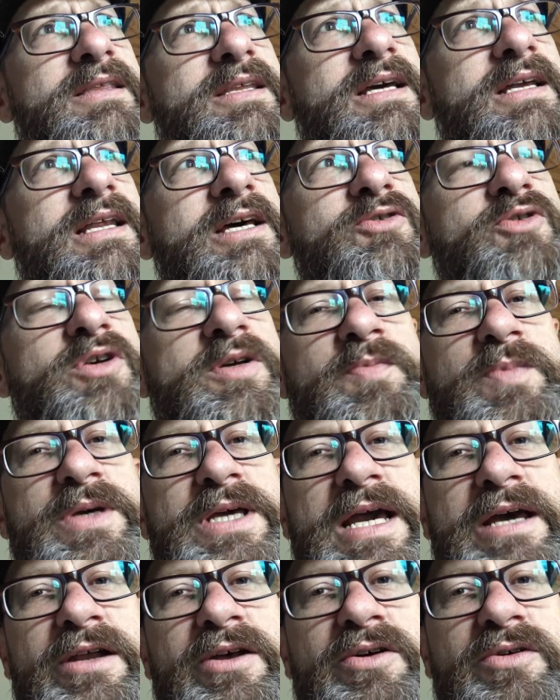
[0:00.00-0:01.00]
The electric
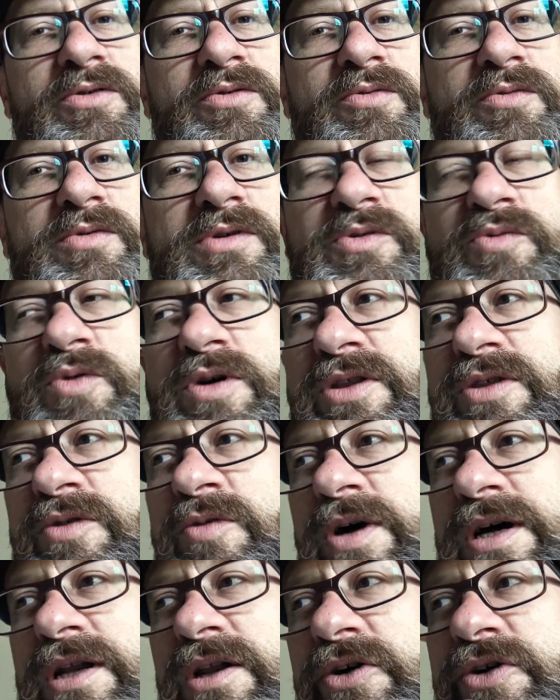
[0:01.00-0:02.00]
piano was worth
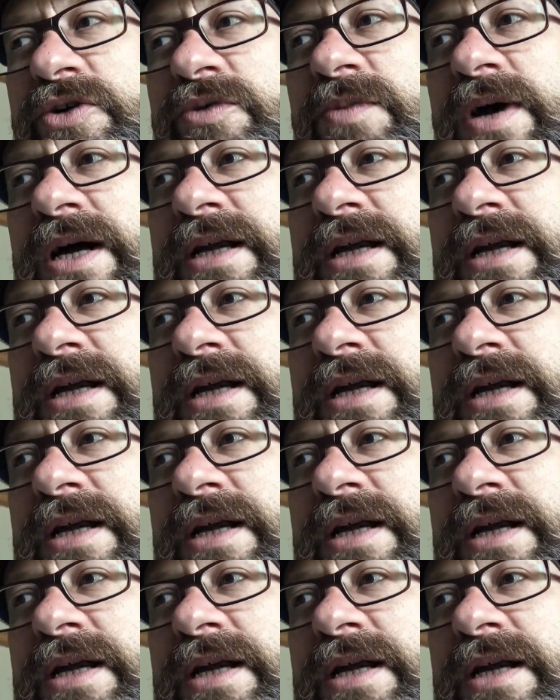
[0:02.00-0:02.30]
quite a lot of